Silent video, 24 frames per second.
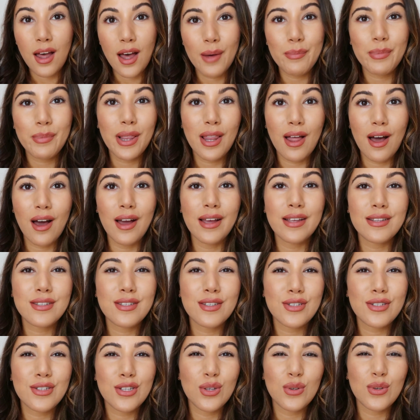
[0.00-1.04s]

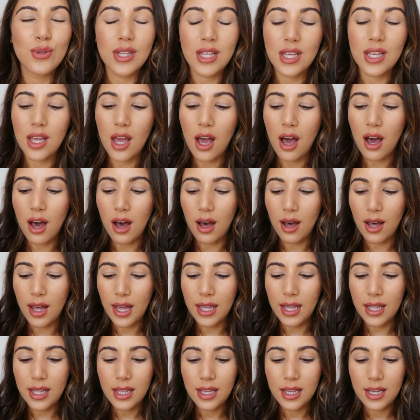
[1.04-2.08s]
applies to the
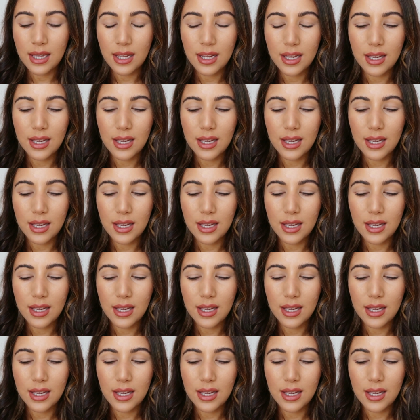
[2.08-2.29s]
eye.